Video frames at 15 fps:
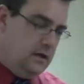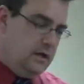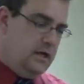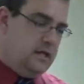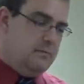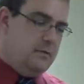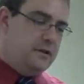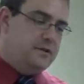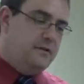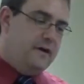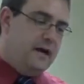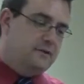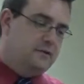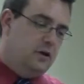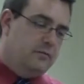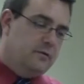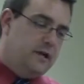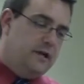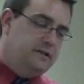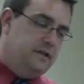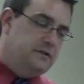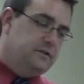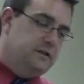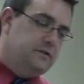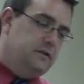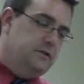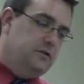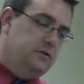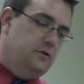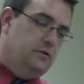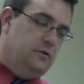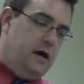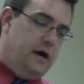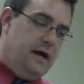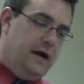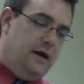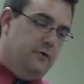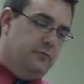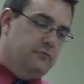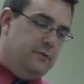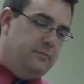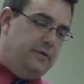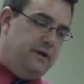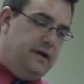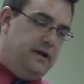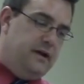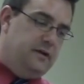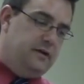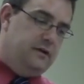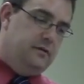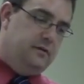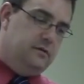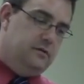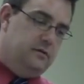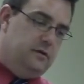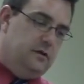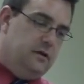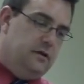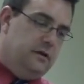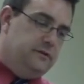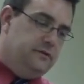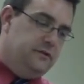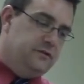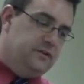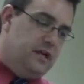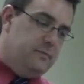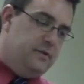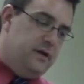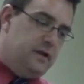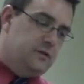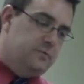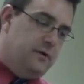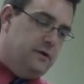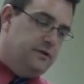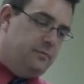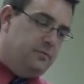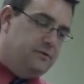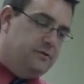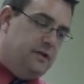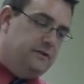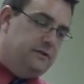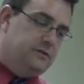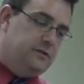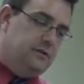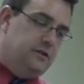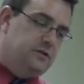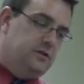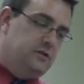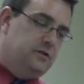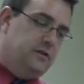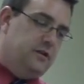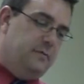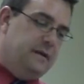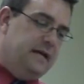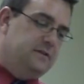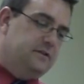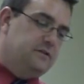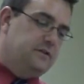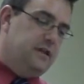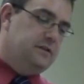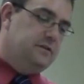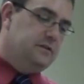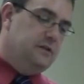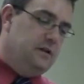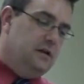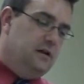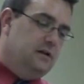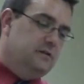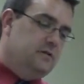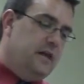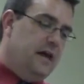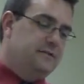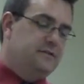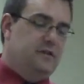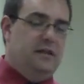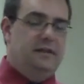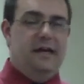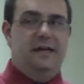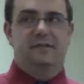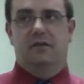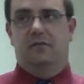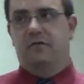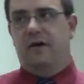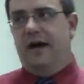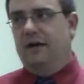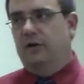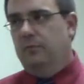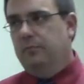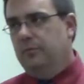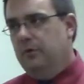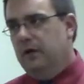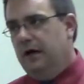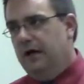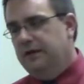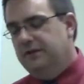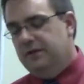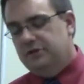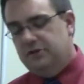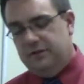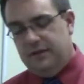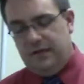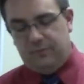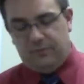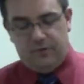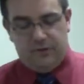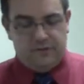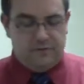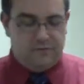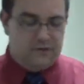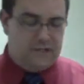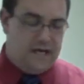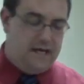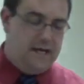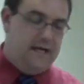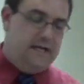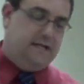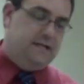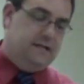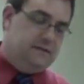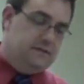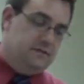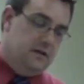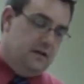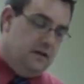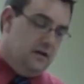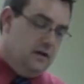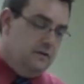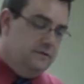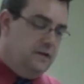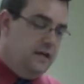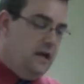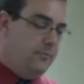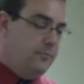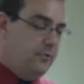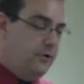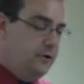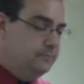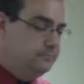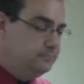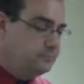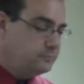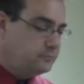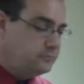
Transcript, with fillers: in the month of October 1862, I repaired to St. Petersburg to present this edition to their majesties. So that's the, that's the final uh, edition that he prints of Sinaiticus. The emperor,